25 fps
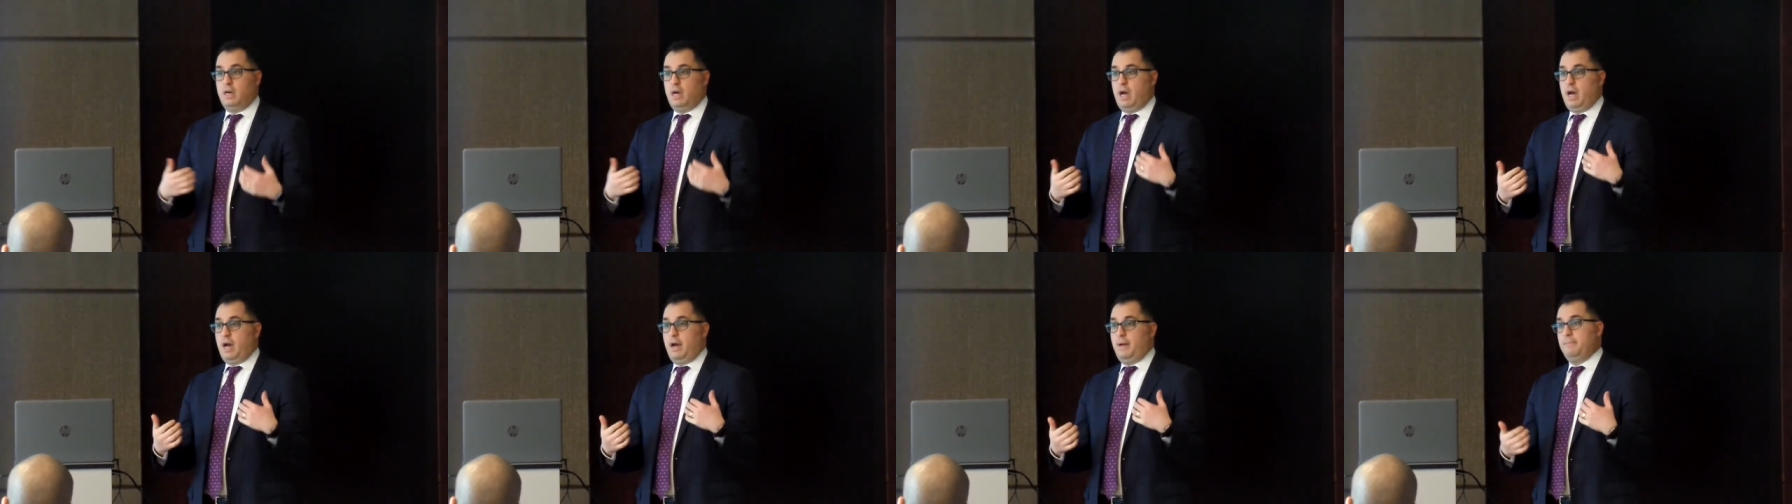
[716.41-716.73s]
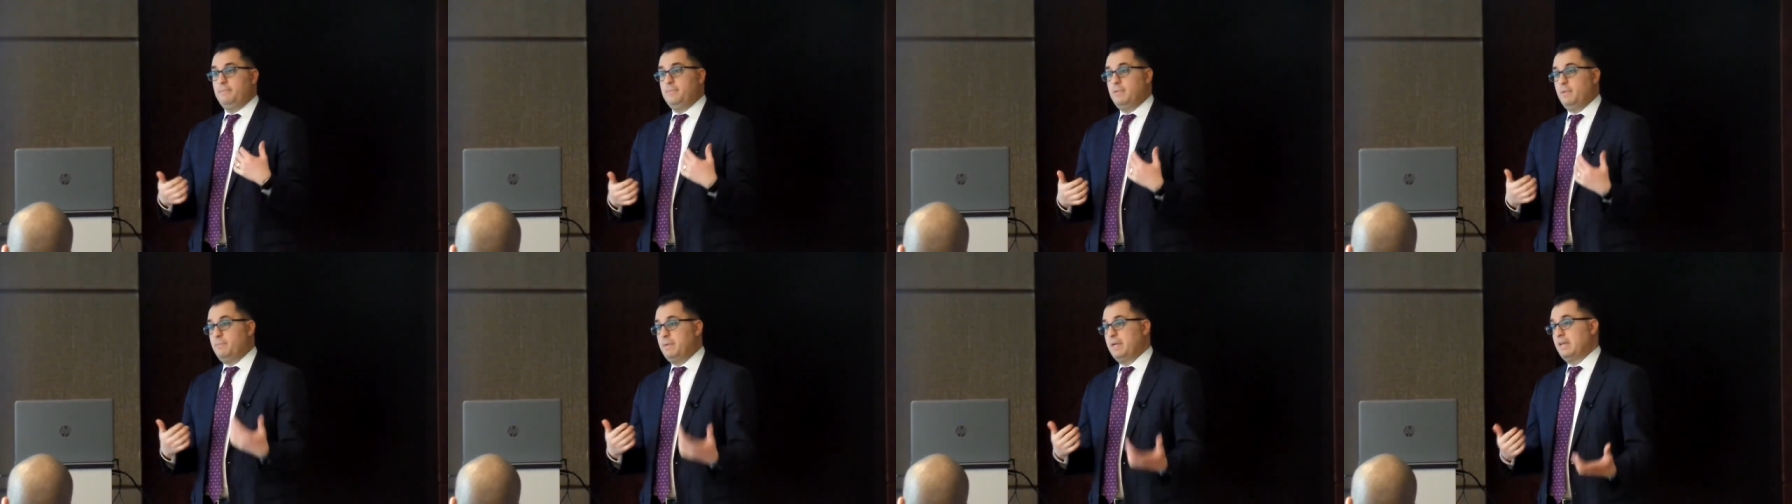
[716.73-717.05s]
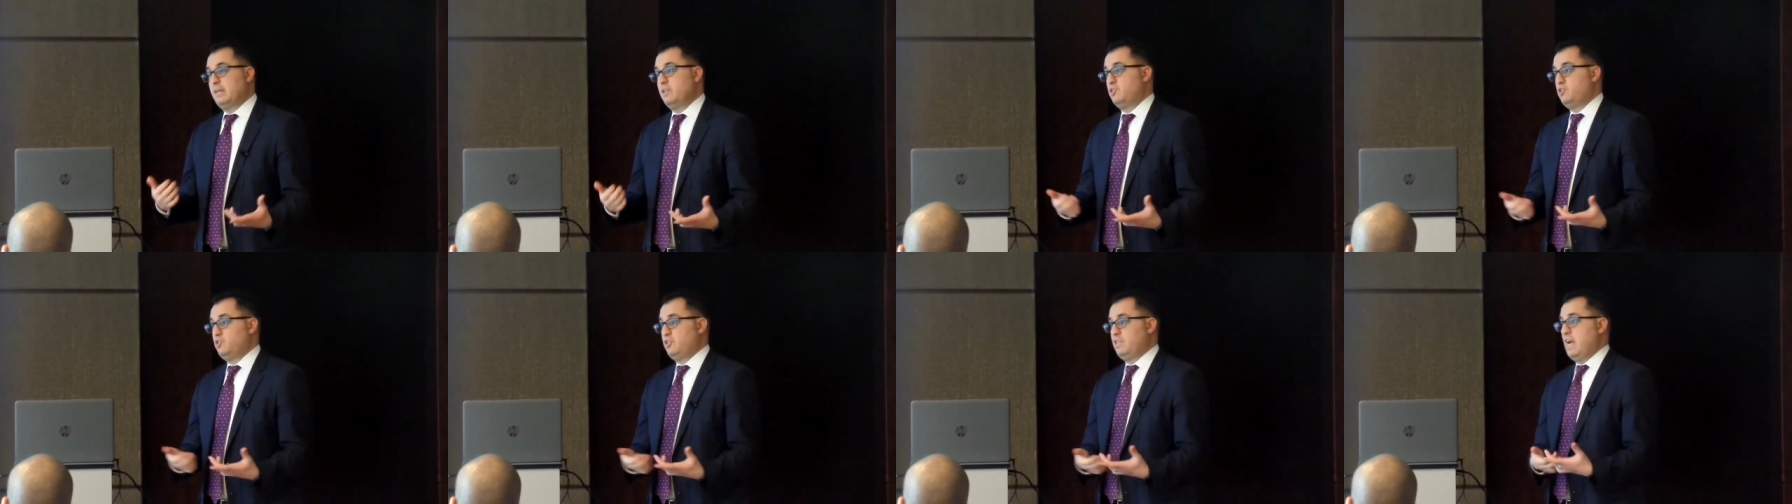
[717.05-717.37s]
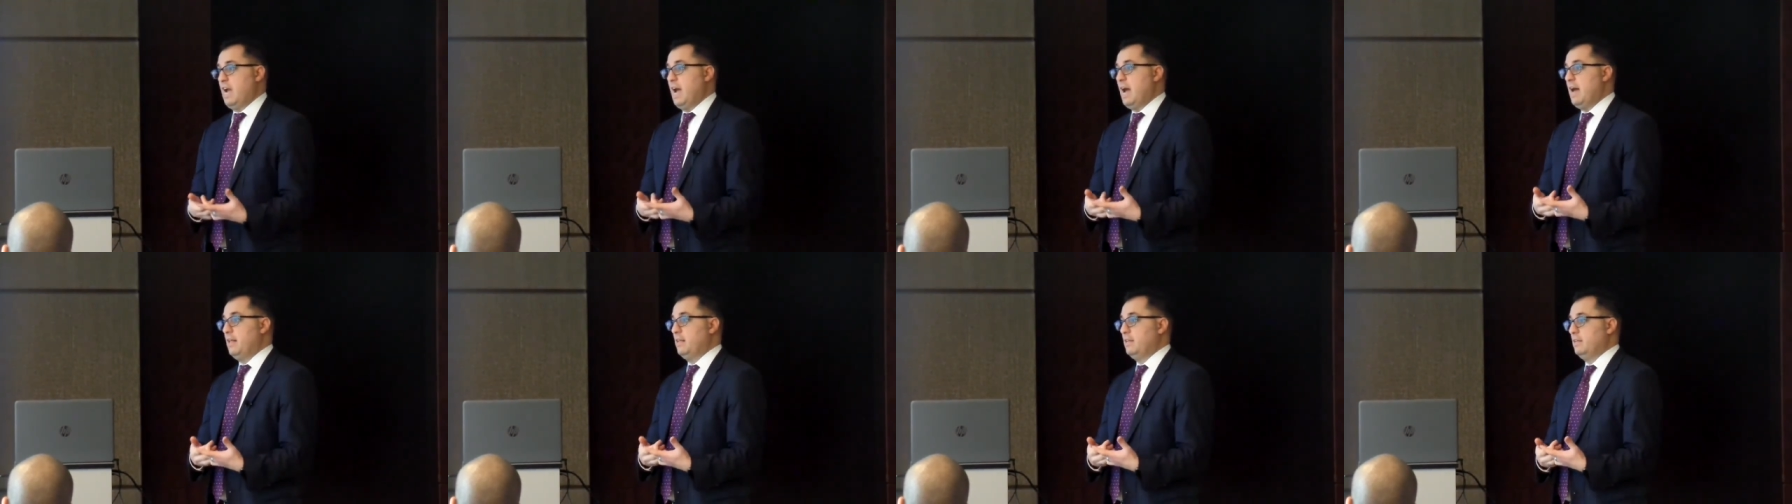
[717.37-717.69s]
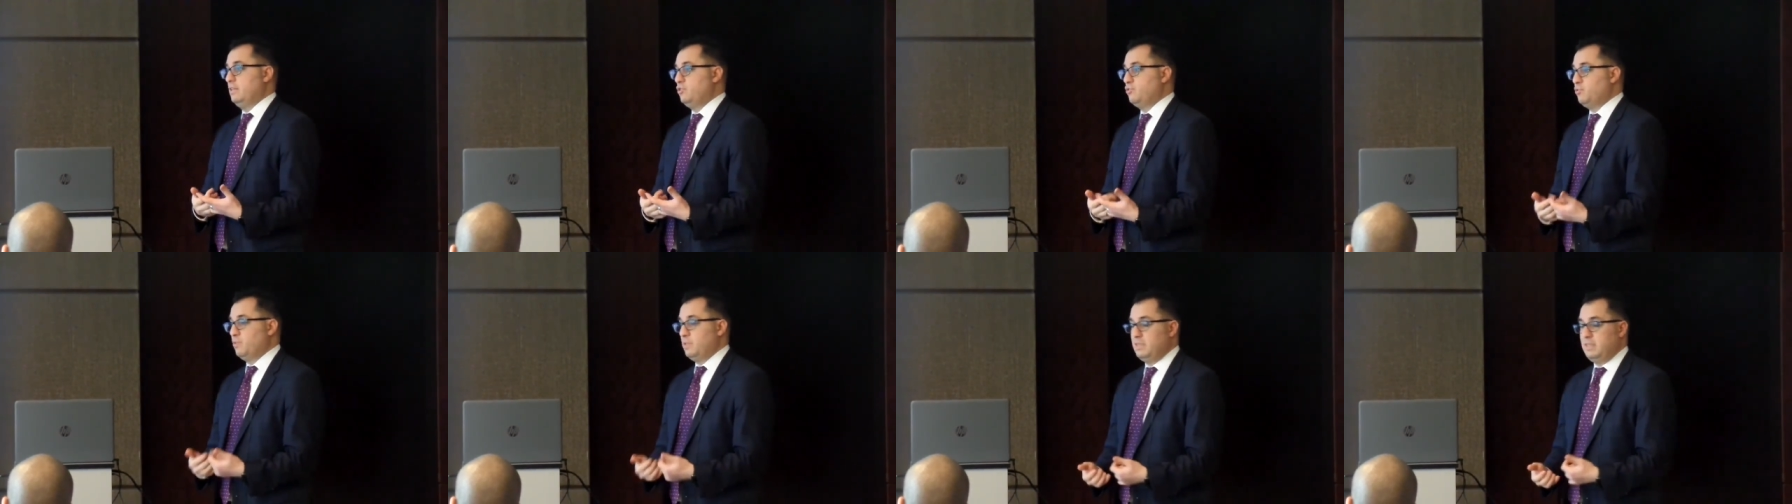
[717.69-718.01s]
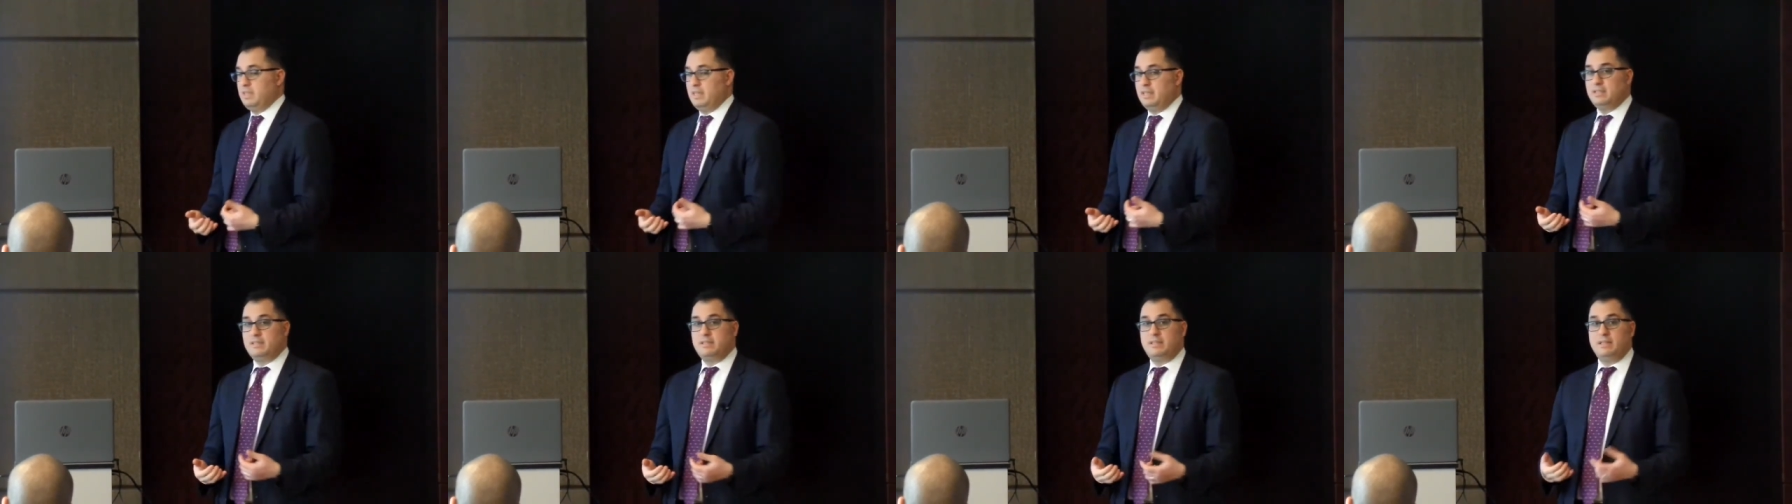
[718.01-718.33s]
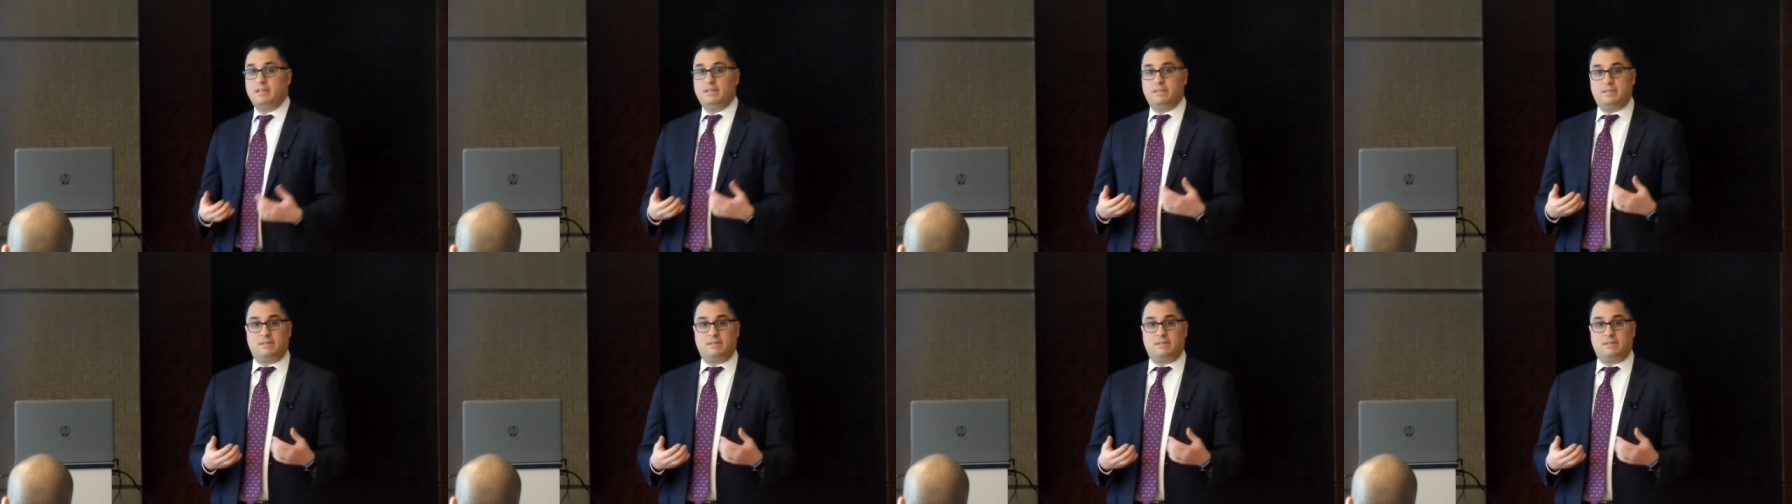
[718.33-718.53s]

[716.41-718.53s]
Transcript: The biggest challenge with this